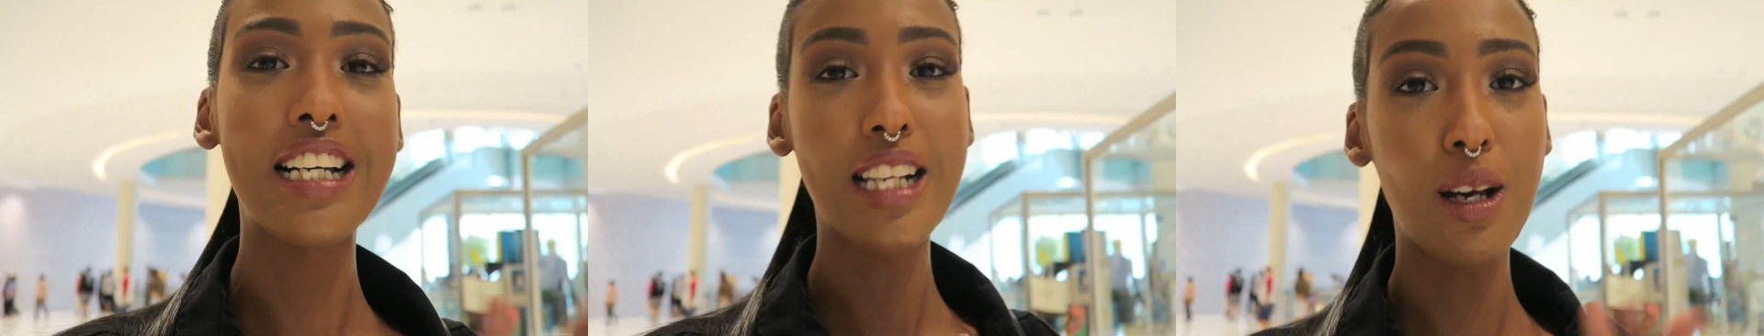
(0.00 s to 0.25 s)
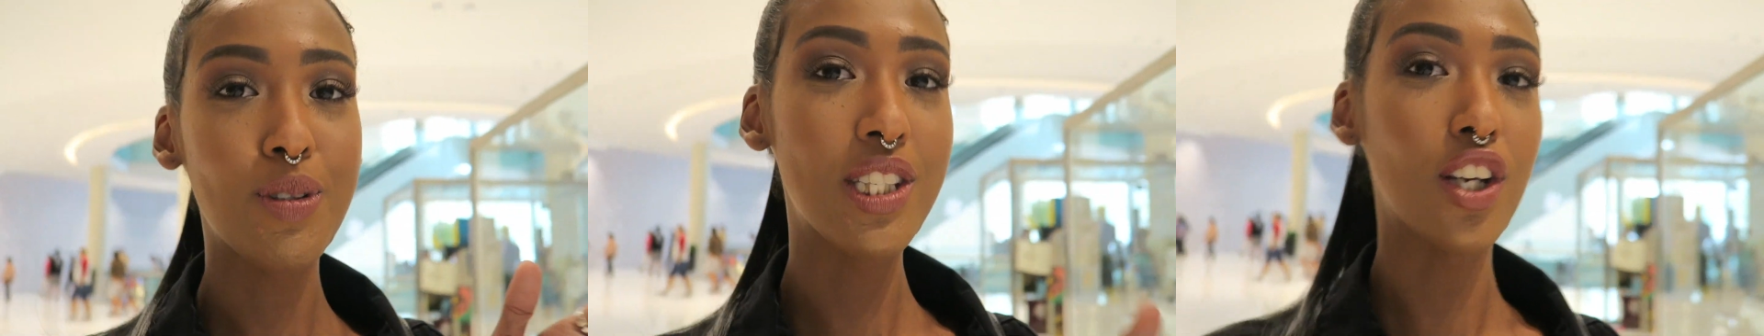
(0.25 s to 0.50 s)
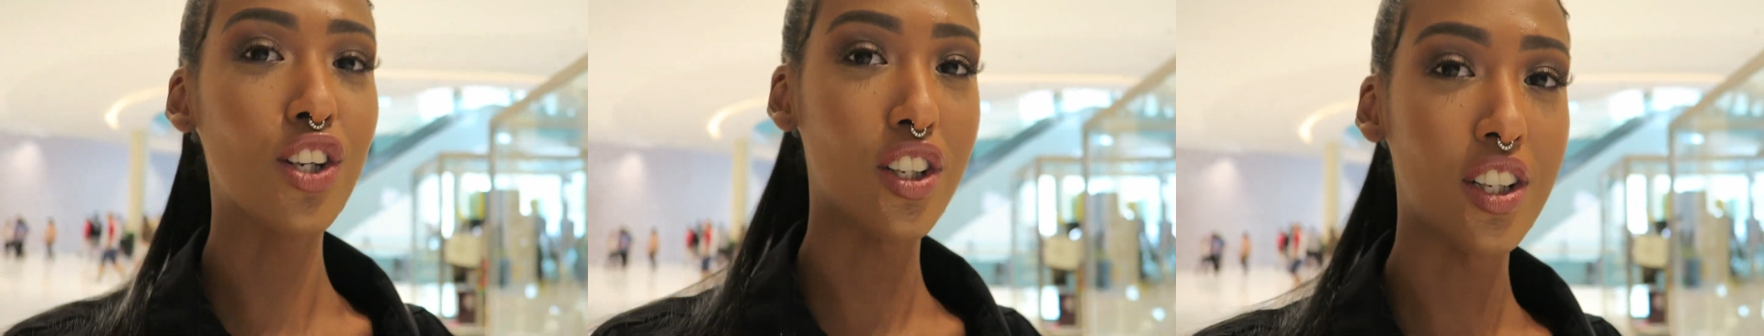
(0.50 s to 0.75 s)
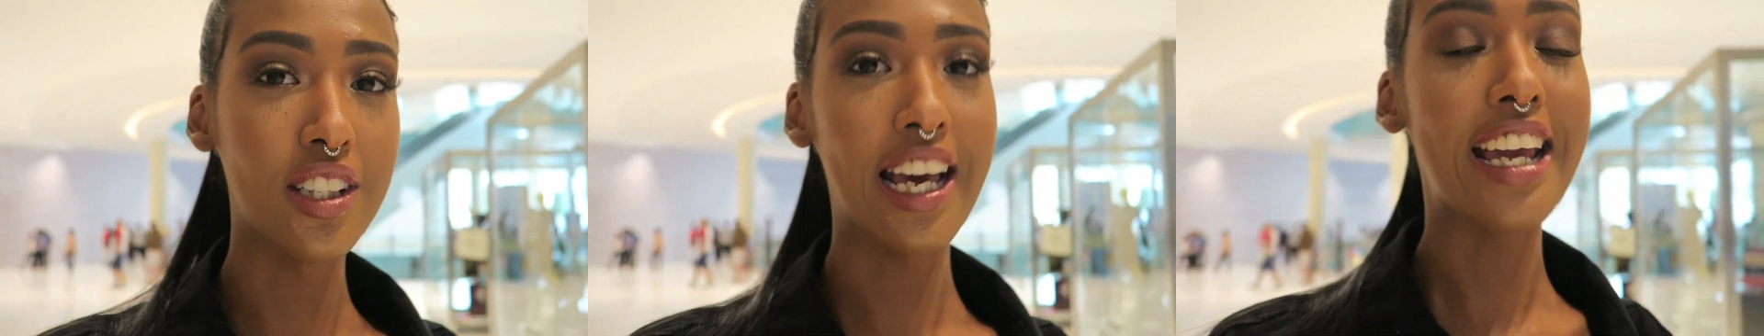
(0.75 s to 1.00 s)
Guys, I'm
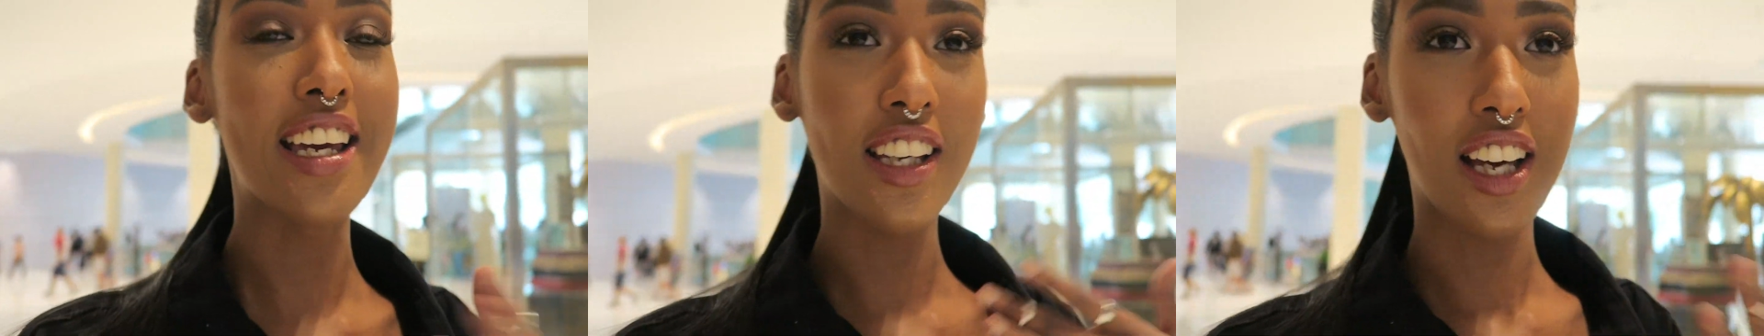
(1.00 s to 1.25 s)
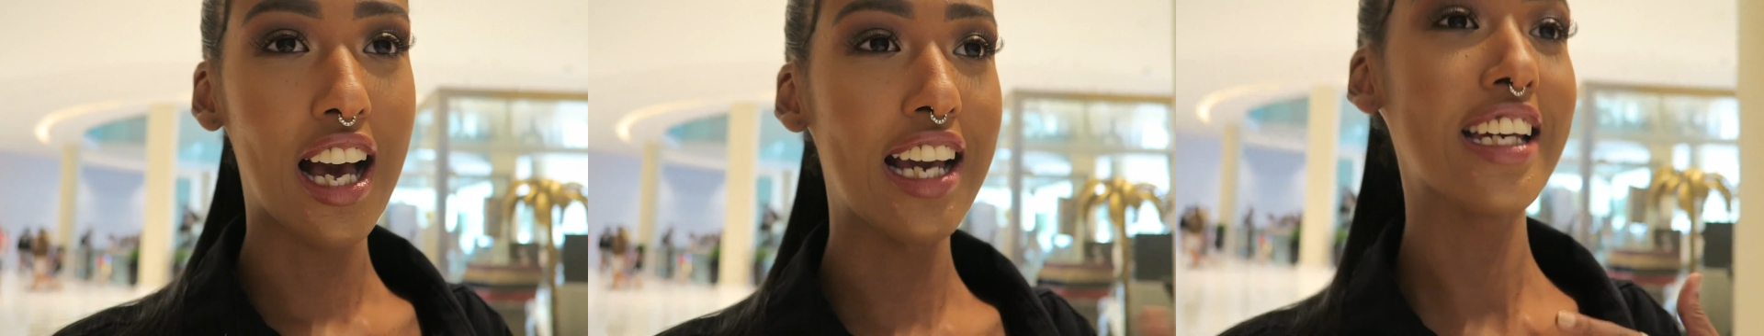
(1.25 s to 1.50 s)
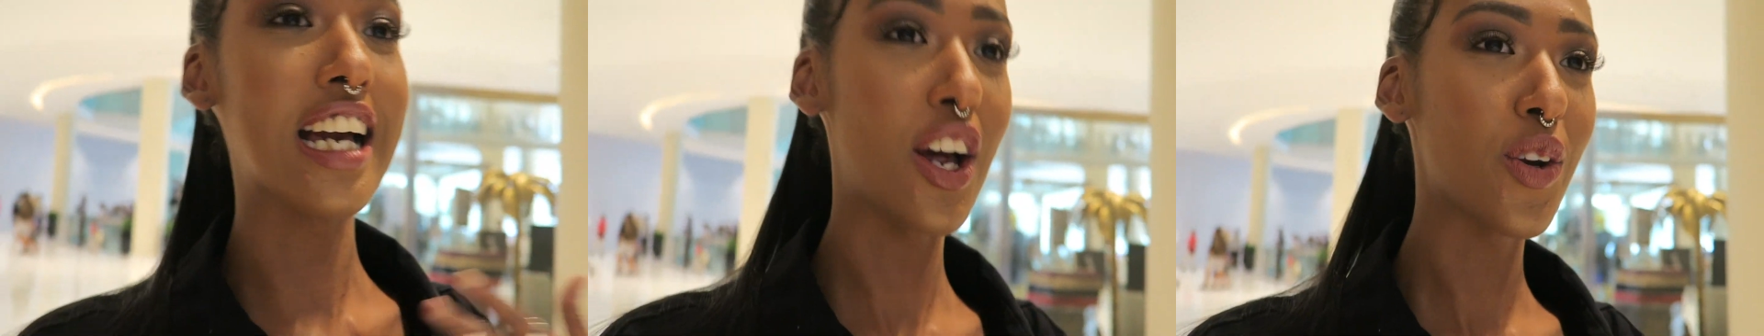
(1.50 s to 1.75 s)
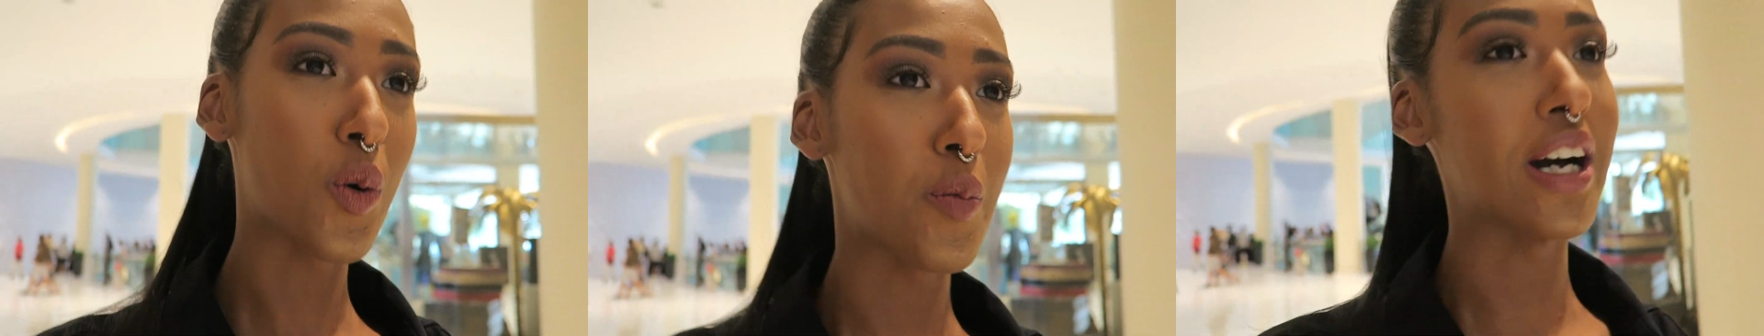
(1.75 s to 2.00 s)
single, like I ain't
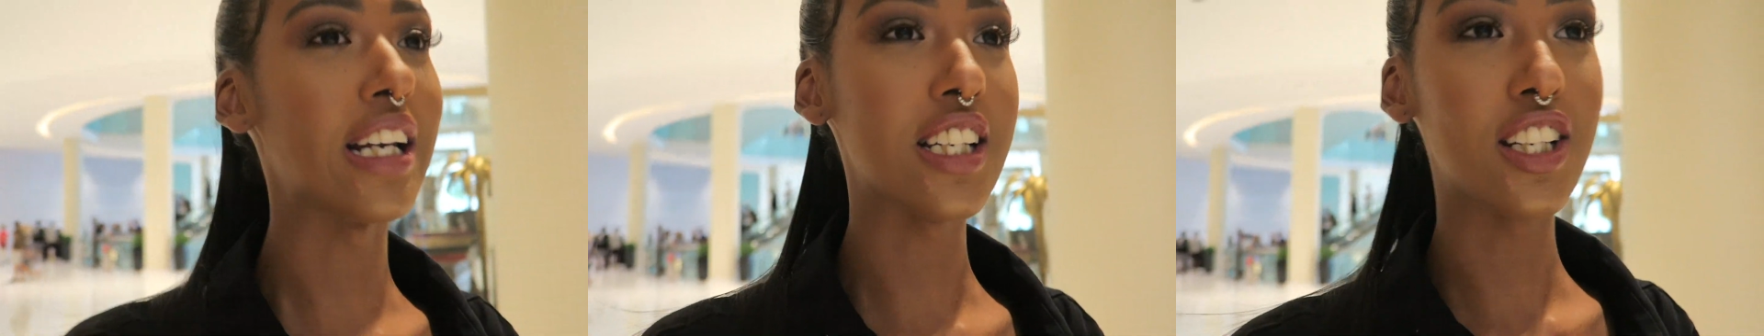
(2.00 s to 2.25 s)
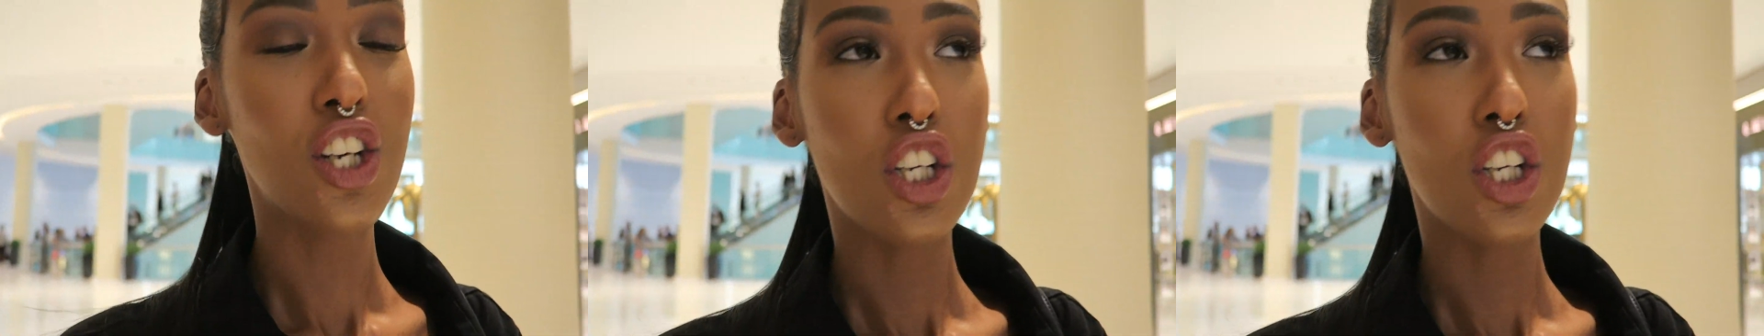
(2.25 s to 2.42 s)
got nobody.